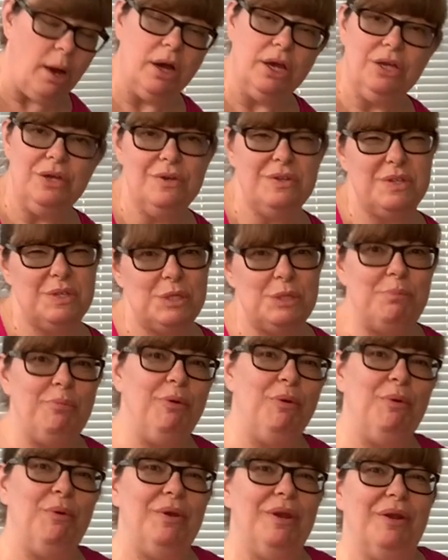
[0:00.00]
Use a
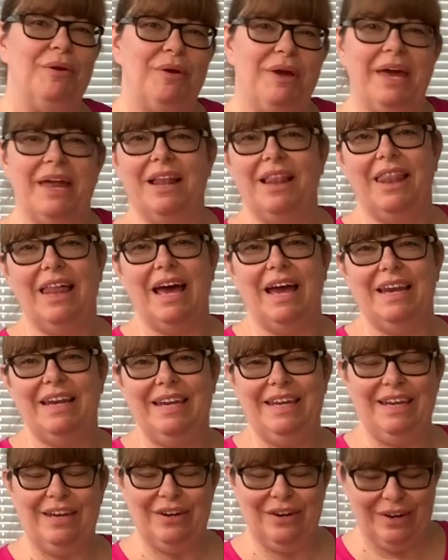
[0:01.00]
spoon, it'll get a lot
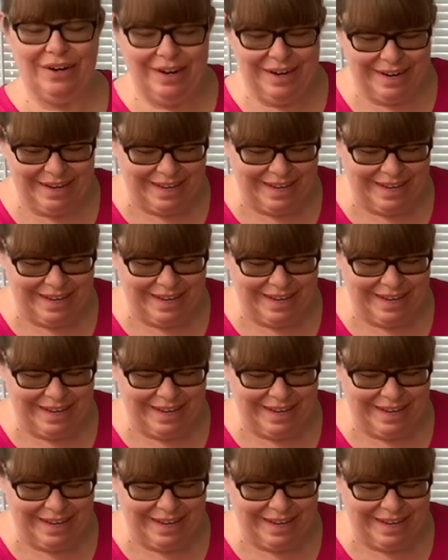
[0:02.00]
neater.